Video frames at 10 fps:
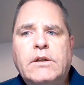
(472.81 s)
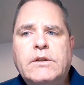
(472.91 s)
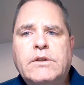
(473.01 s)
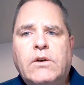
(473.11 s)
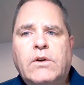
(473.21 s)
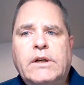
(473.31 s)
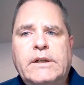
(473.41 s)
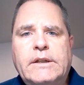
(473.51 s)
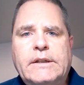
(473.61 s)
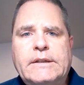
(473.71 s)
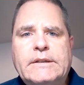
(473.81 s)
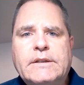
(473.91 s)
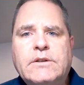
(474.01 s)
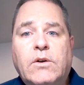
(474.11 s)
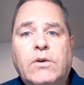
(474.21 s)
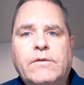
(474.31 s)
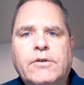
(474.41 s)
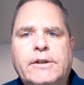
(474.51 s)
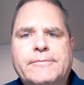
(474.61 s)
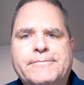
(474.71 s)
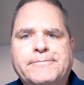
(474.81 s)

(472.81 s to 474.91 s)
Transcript: So, let's go over it.